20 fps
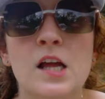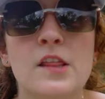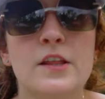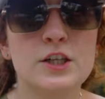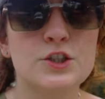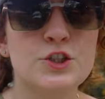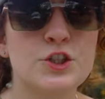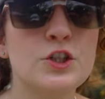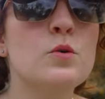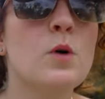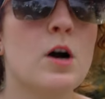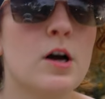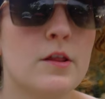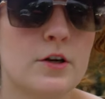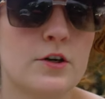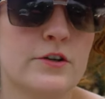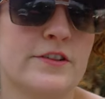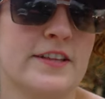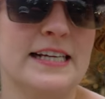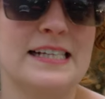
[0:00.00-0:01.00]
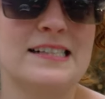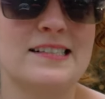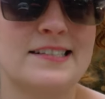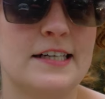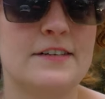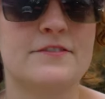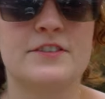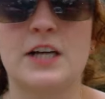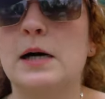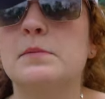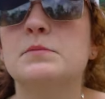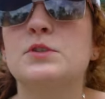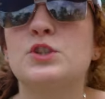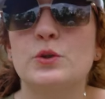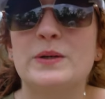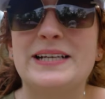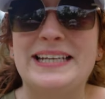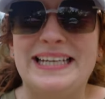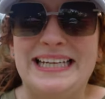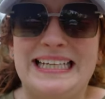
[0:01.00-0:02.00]
There are two other things that have come
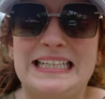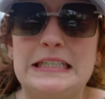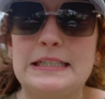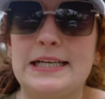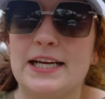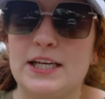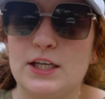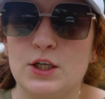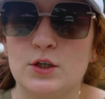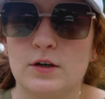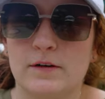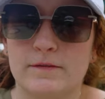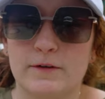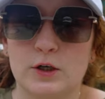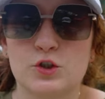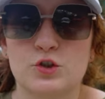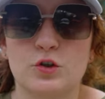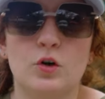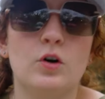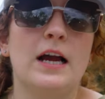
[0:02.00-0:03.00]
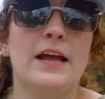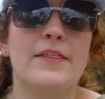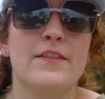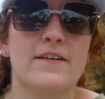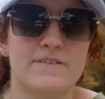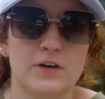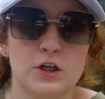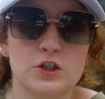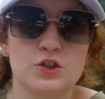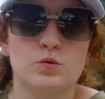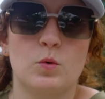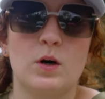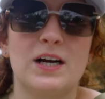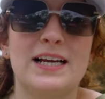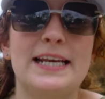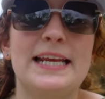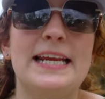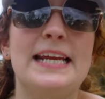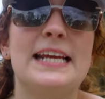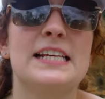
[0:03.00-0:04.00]
to an end at Universal, and the first
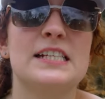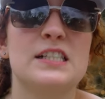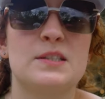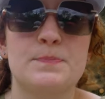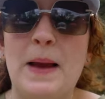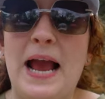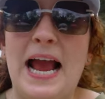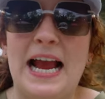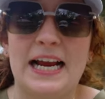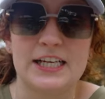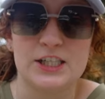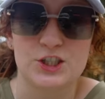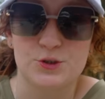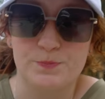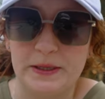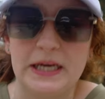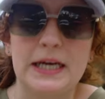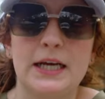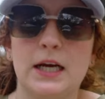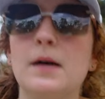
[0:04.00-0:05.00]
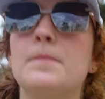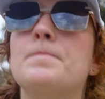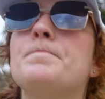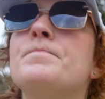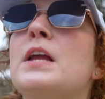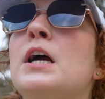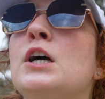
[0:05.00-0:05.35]
one is package pickup.